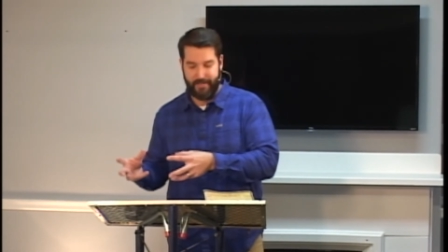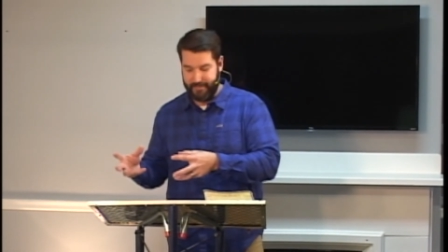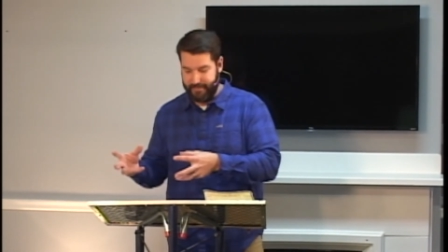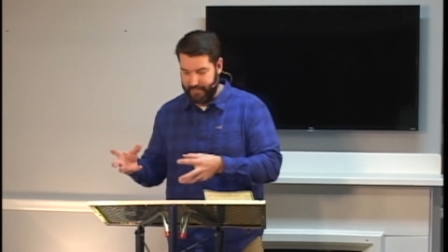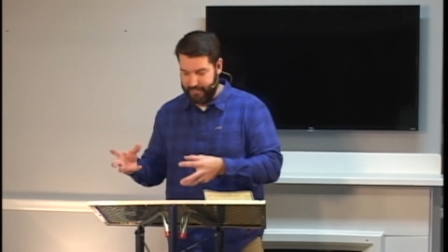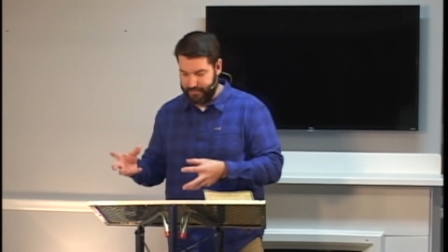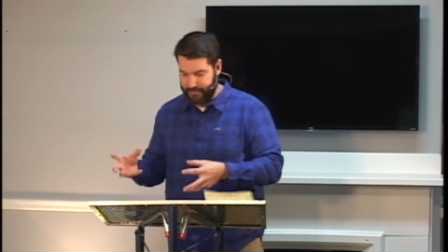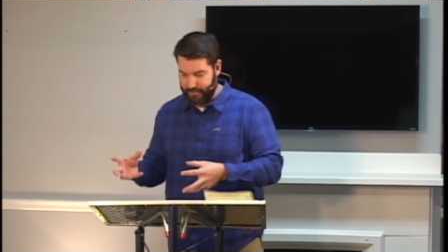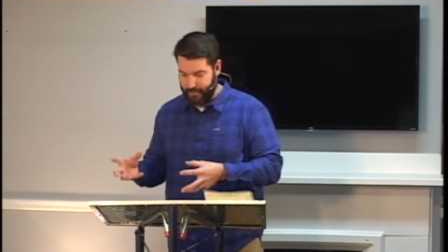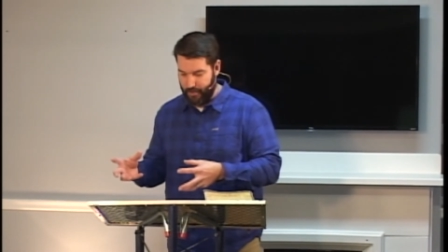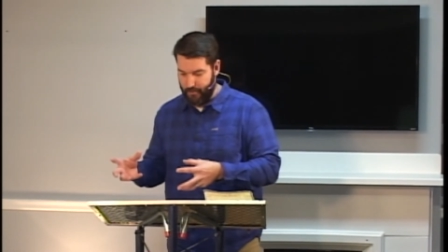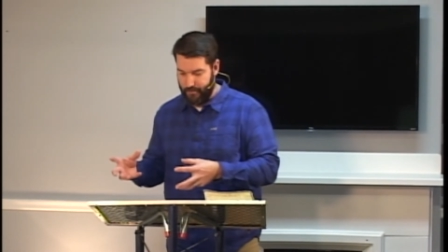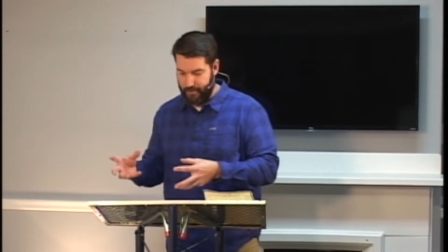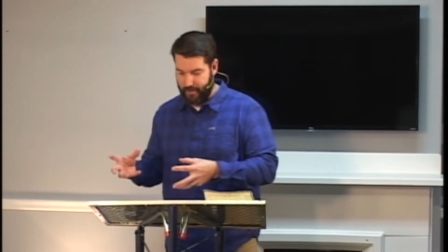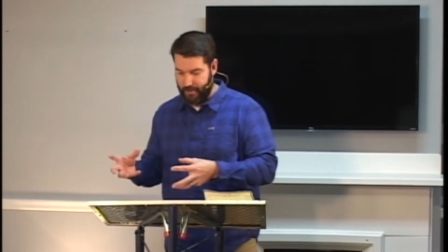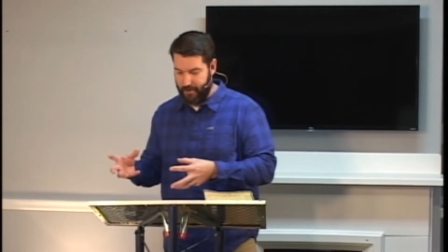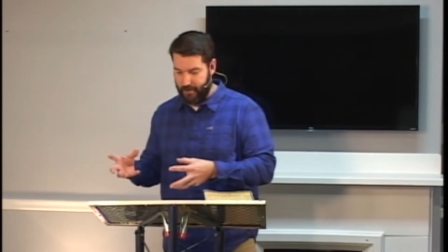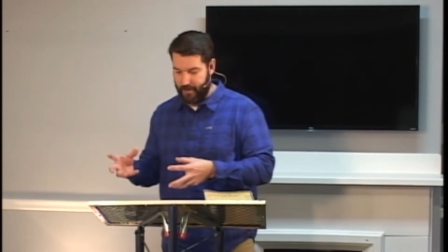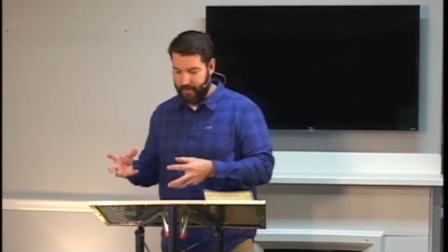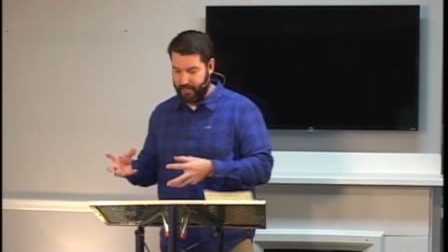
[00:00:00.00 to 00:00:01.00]
that's going
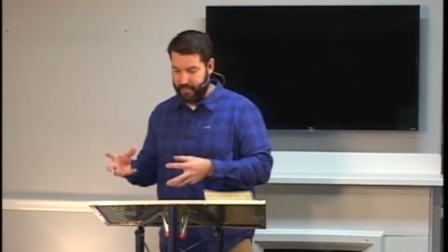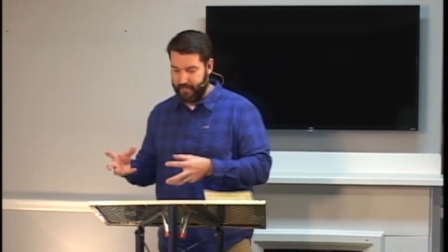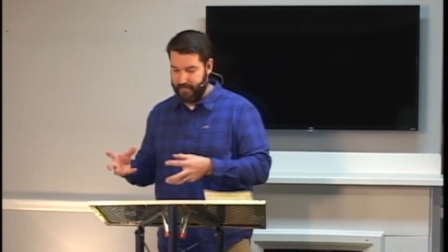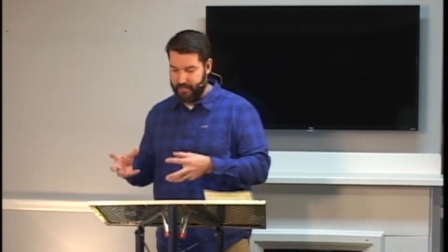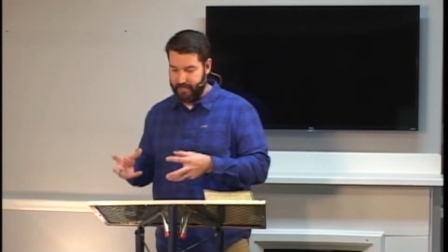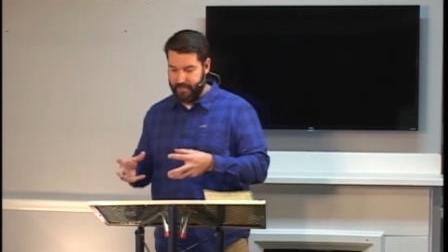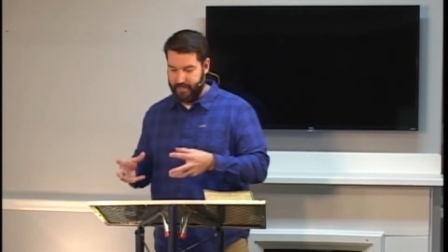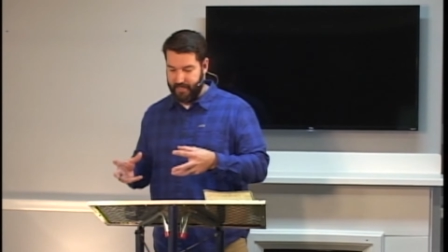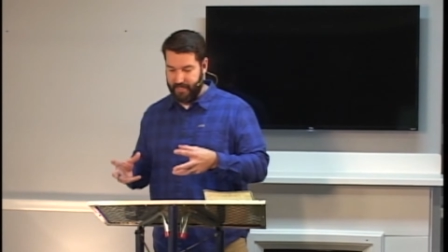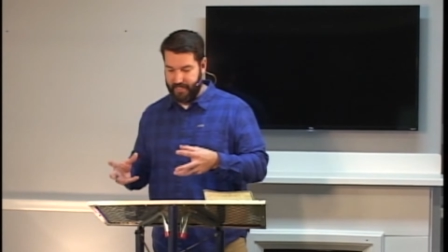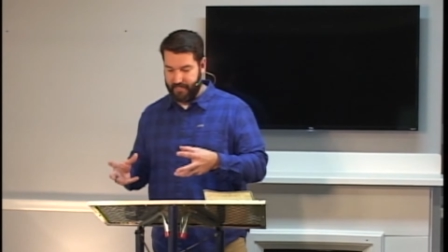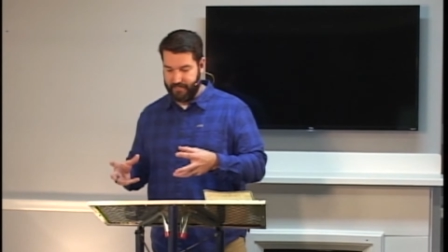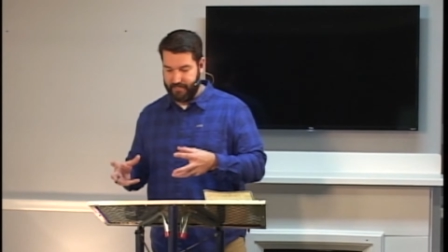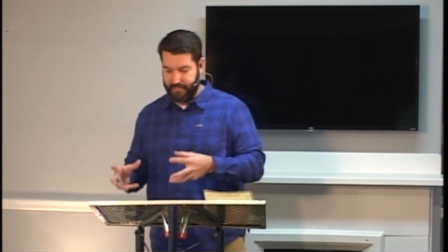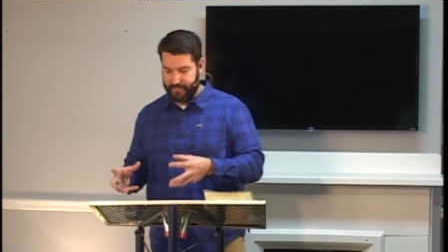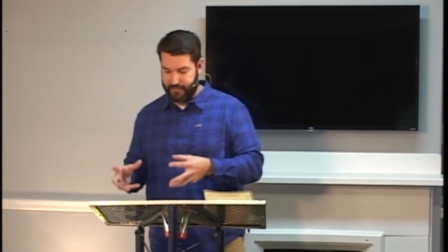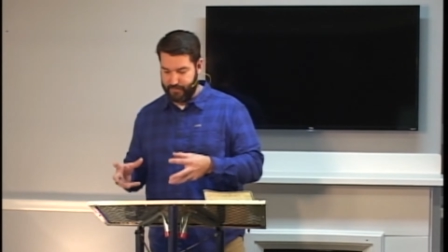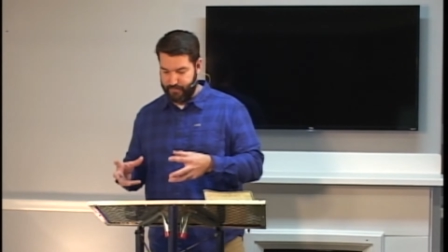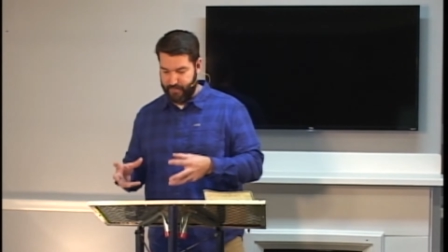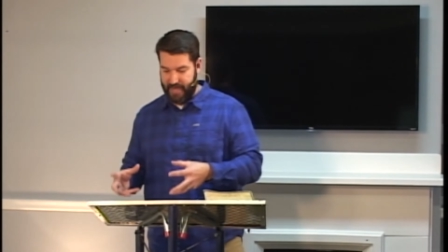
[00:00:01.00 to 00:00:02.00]
on in
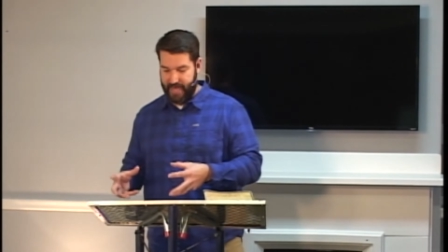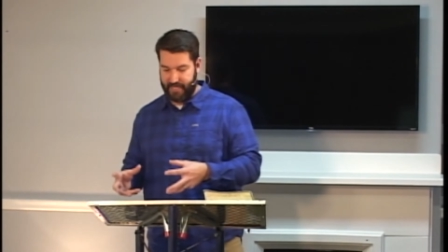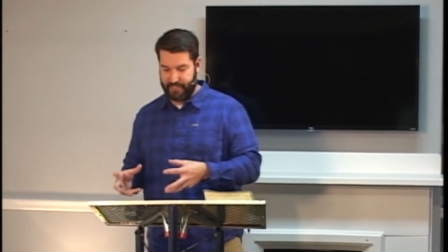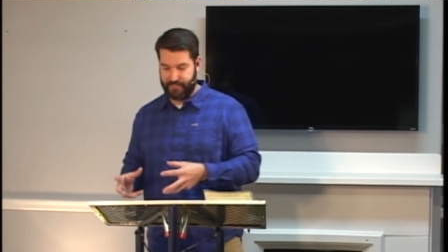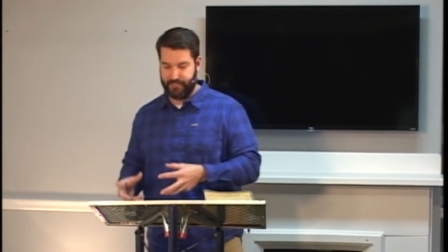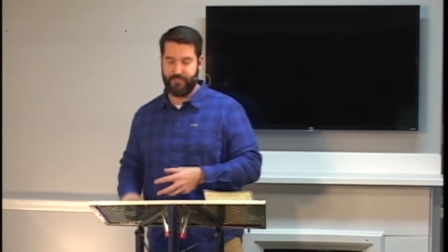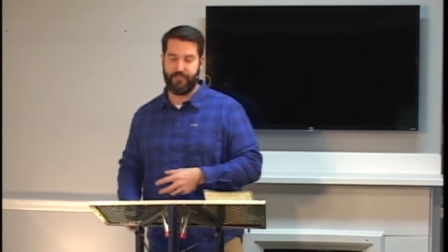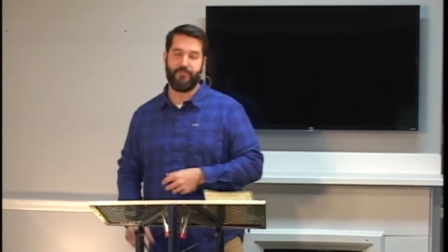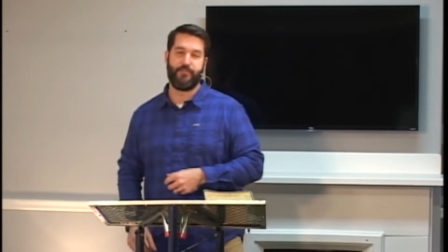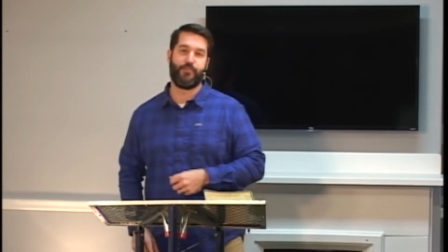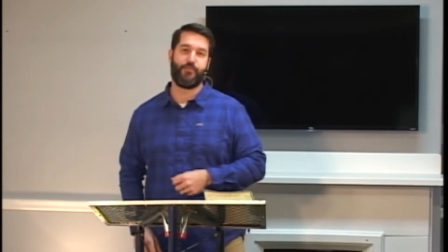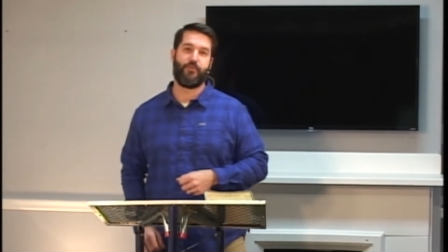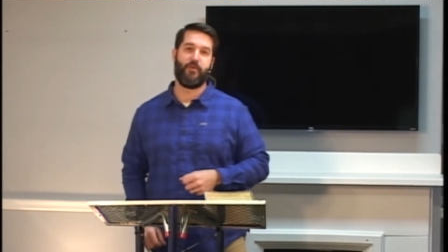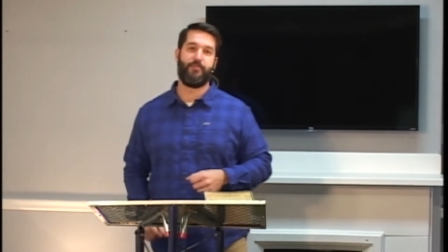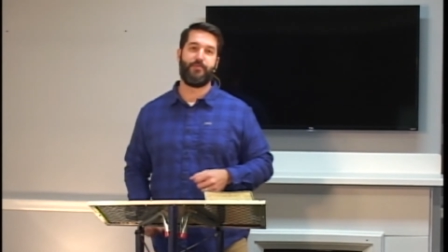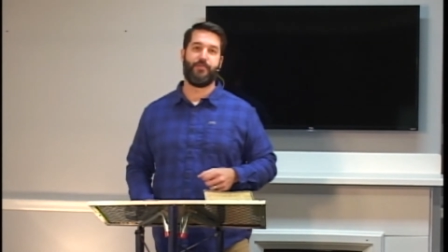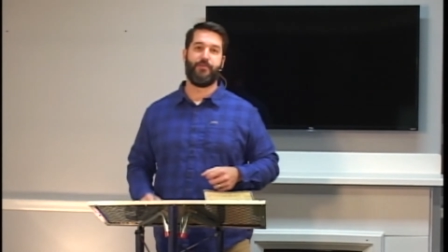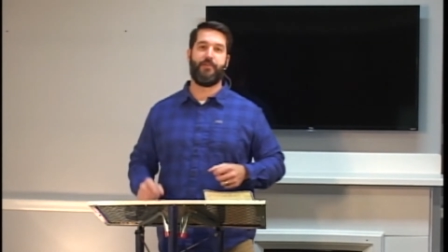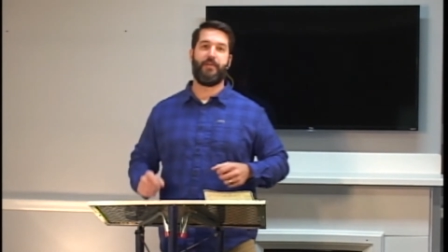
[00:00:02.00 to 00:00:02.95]
this passage of Scripture.